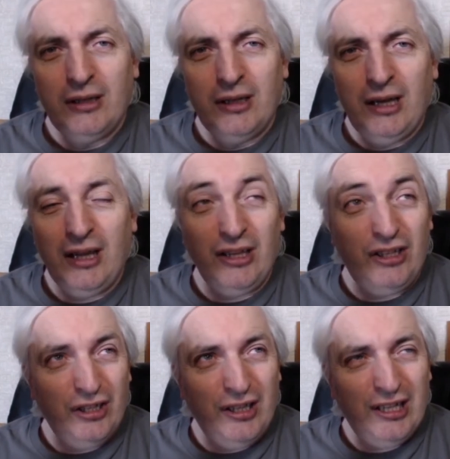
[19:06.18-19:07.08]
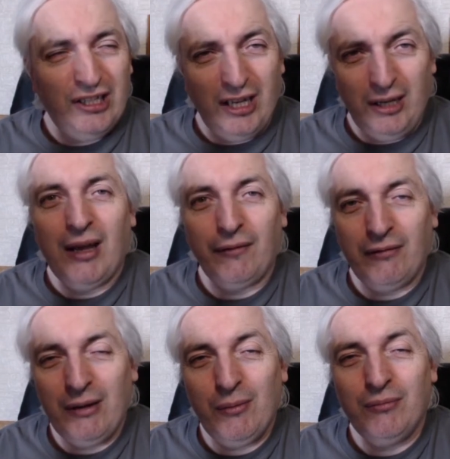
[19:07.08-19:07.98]
And until the next time, have a great
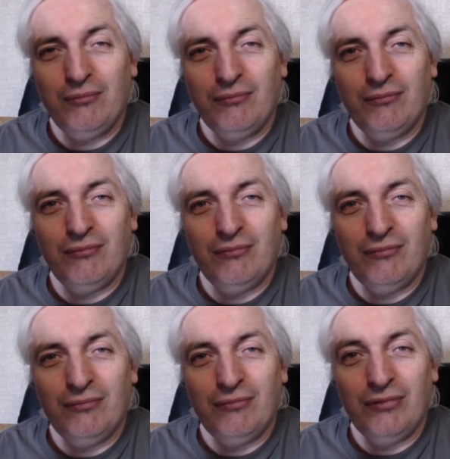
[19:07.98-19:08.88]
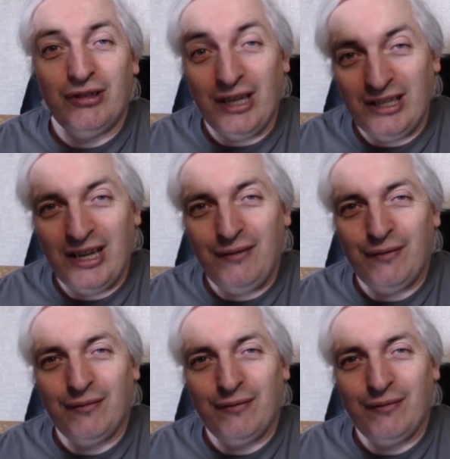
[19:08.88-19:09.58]
one, stay safe,